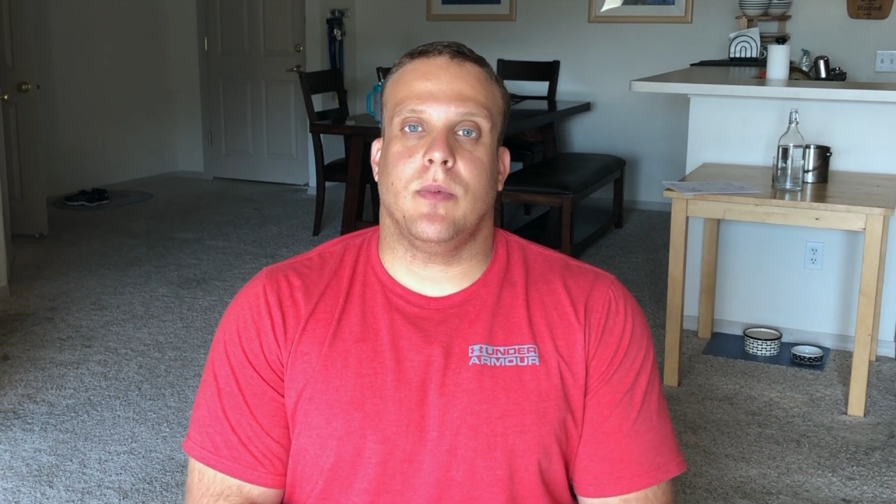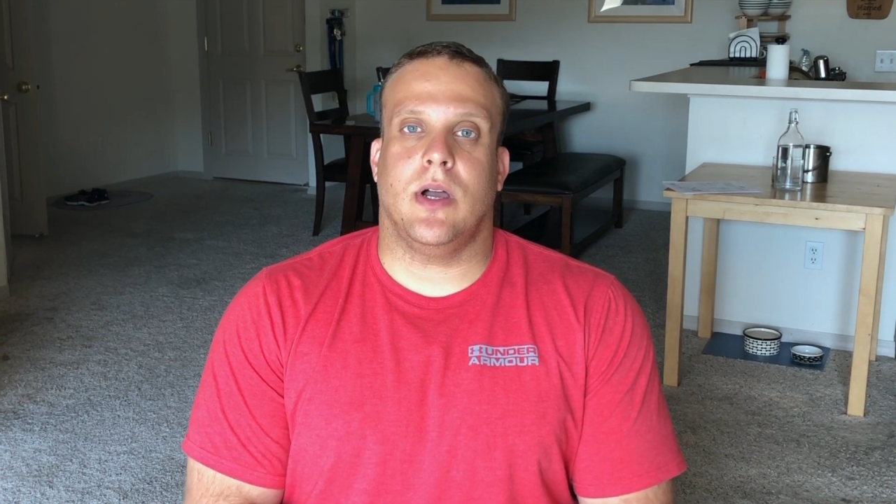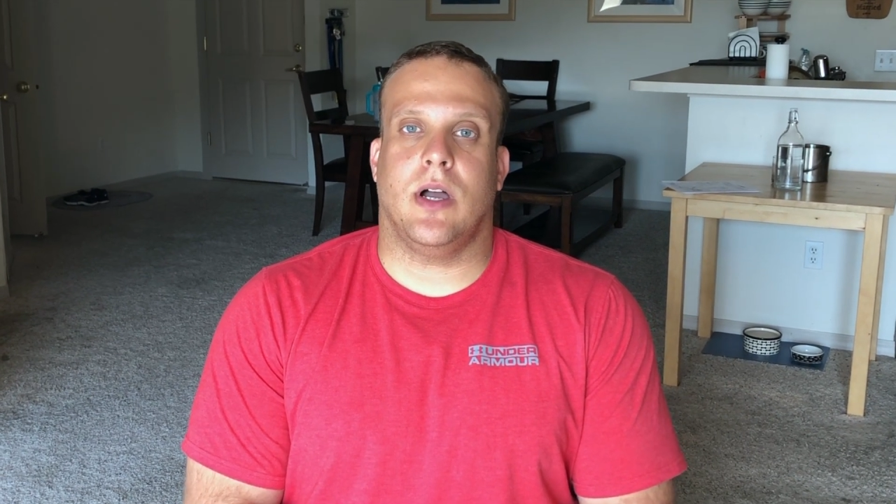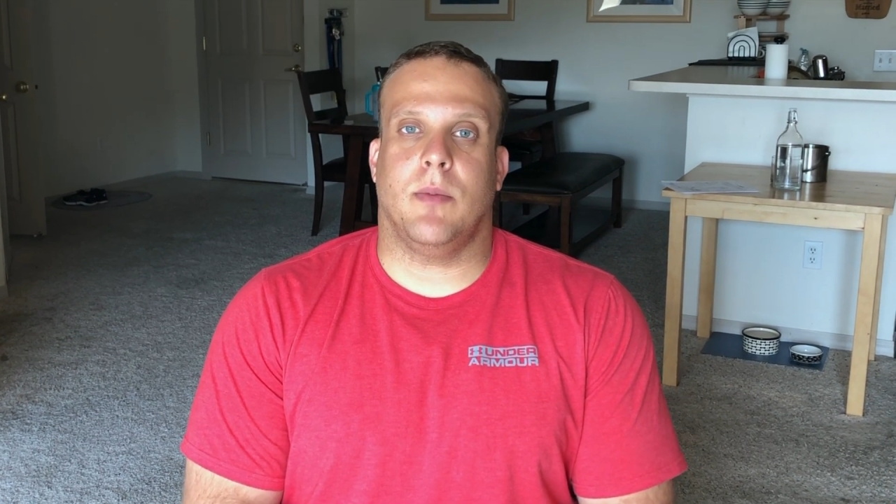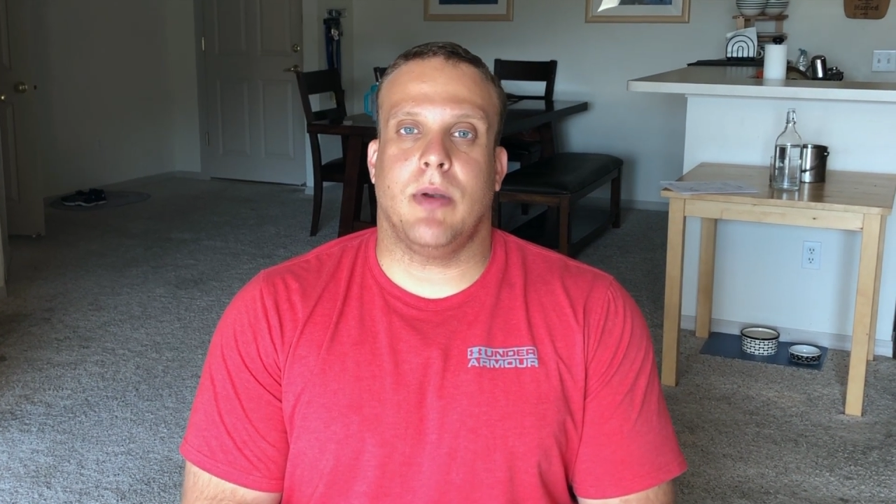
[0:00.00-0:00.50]

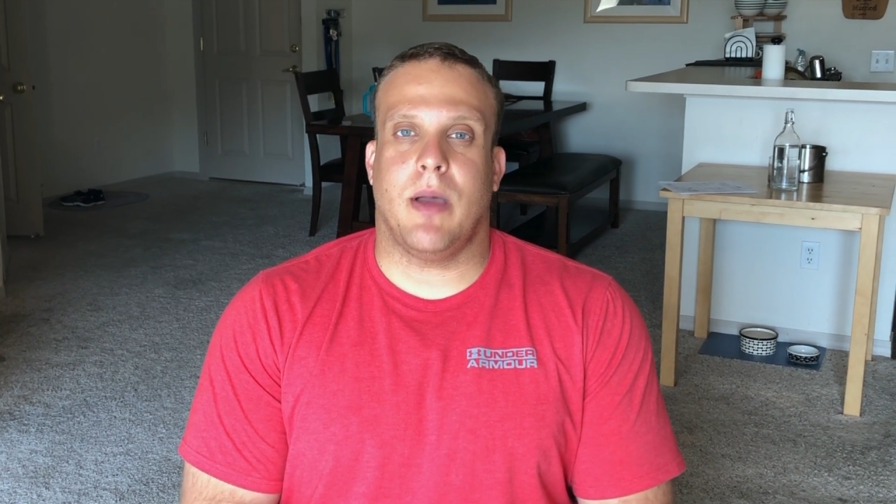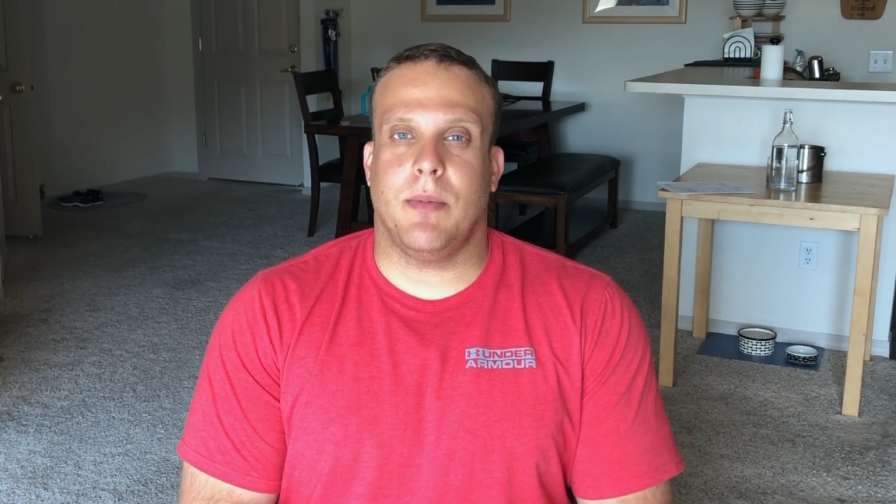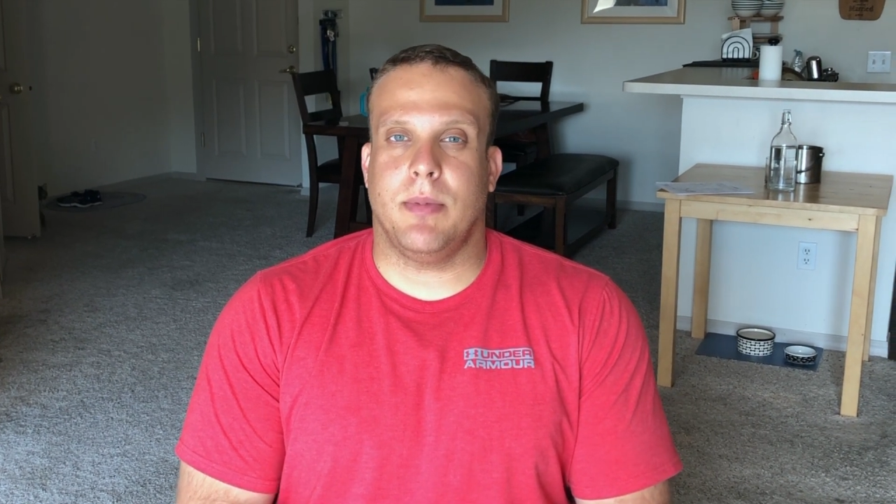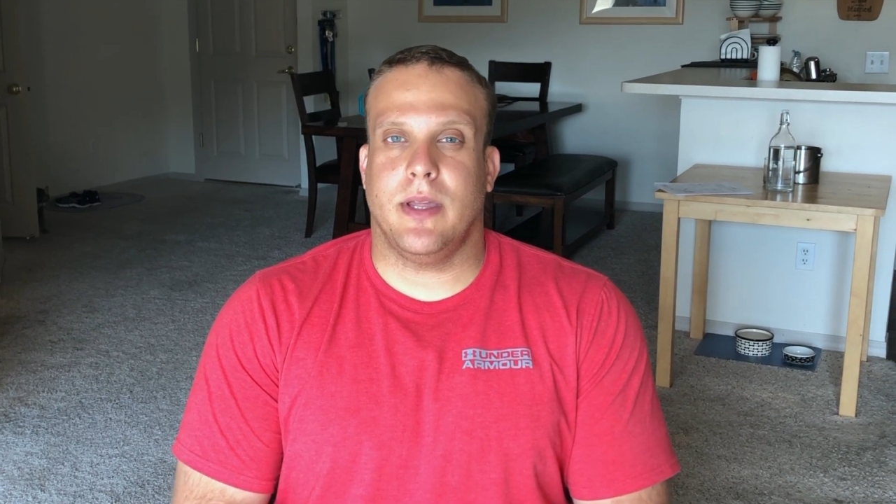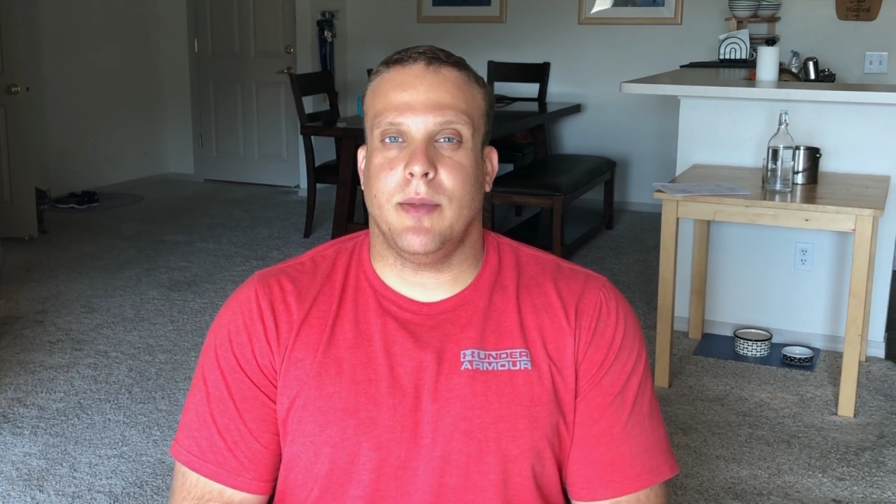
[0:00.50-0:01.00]

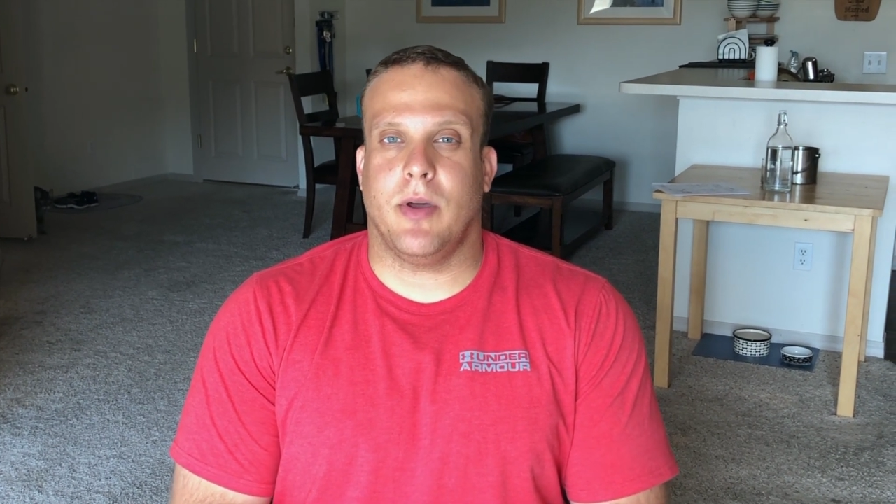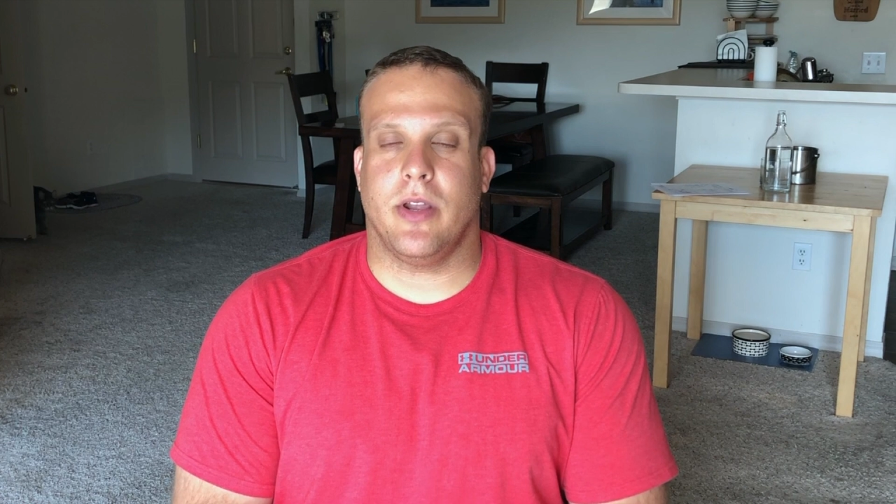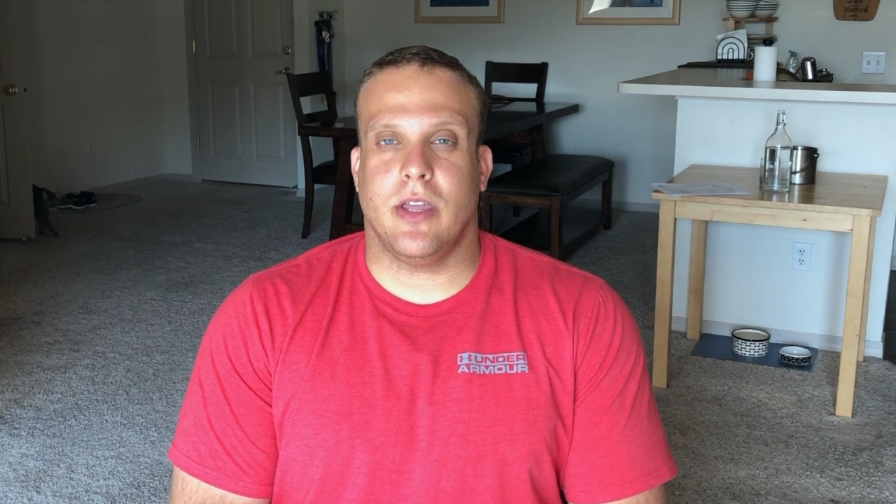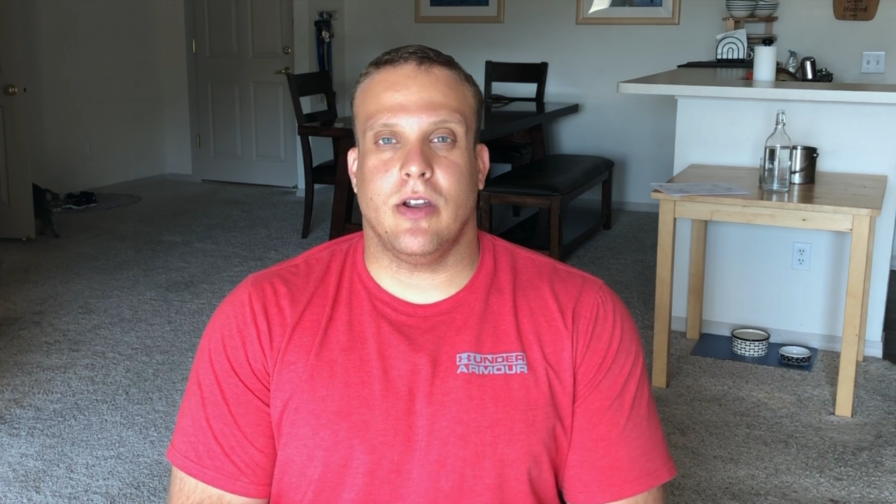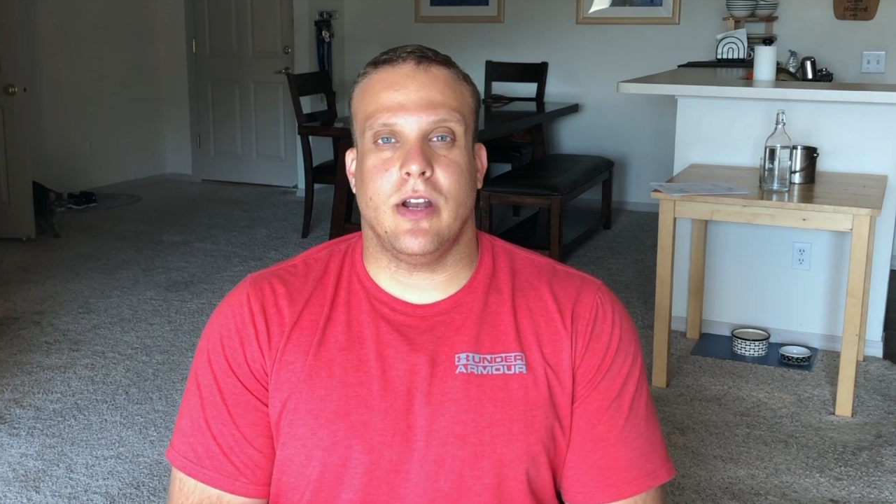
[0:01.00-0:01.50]
probably
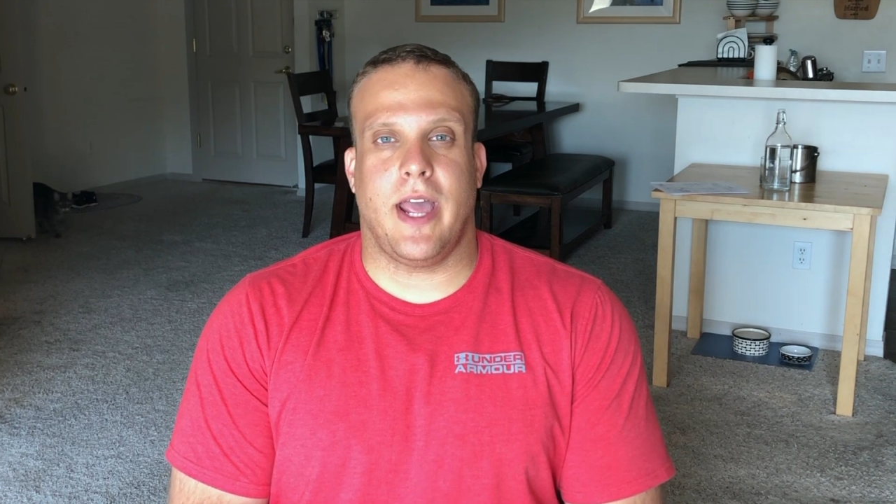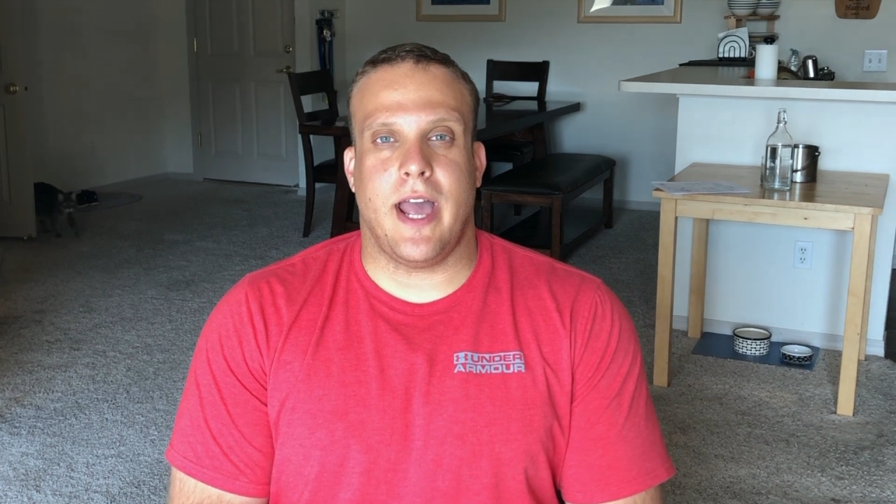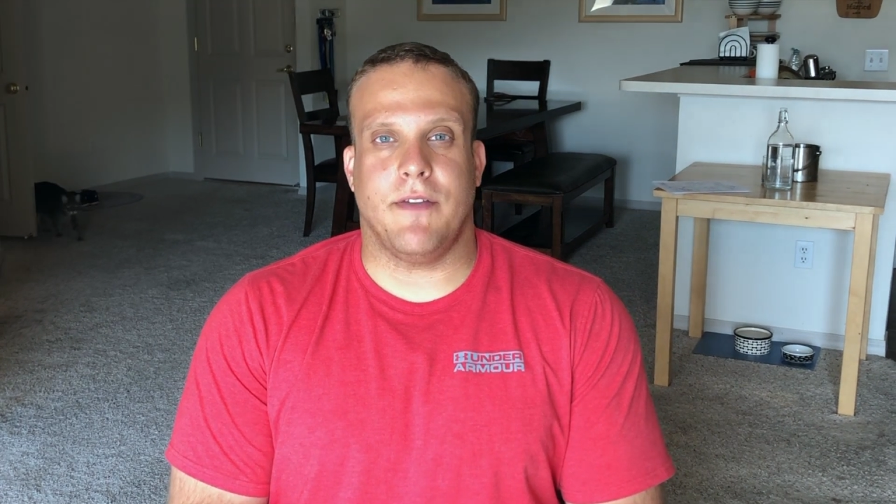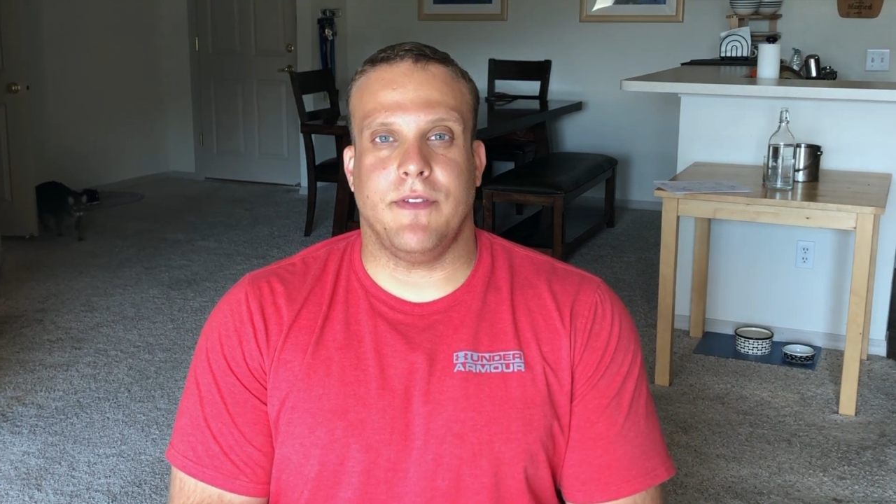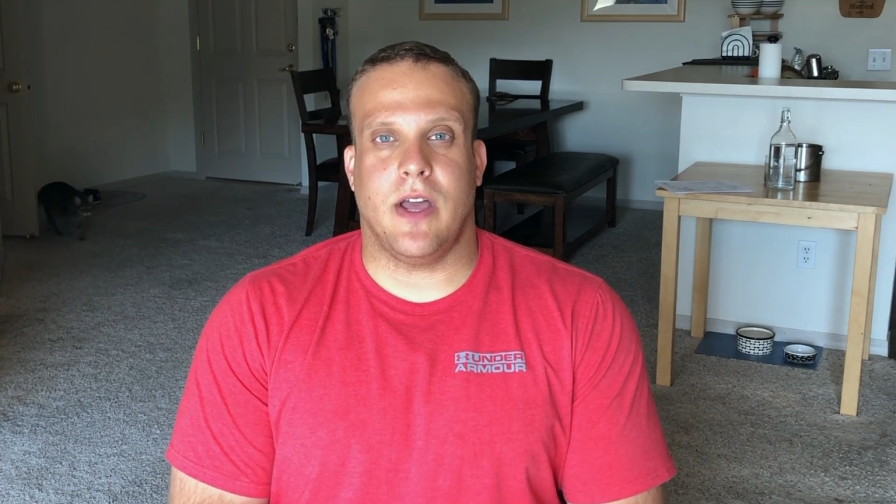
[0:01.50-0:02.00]
about a year and a half